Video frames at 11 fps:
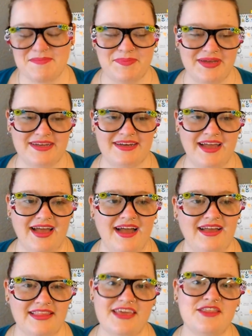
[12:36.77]
But
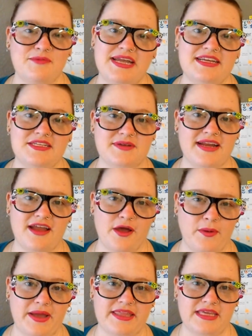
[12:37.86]
I like the way it is right
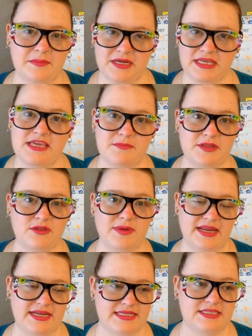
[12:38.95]
now. I think I'm going to keep it the way
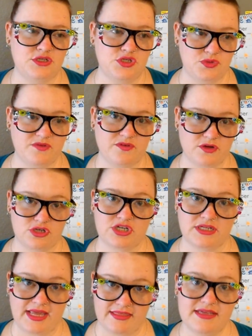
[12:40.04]
it is and do a
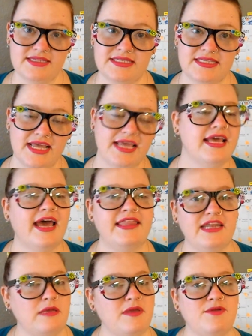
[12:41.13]
version like this, and
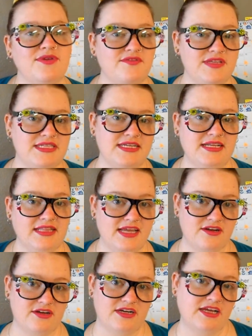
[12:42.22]
then I may revisit it
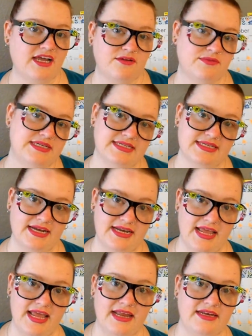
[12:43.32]
later and kind of redesign
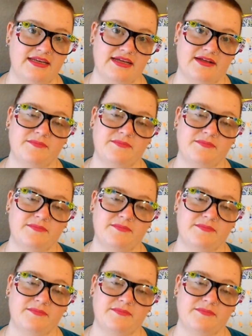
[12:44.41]
it and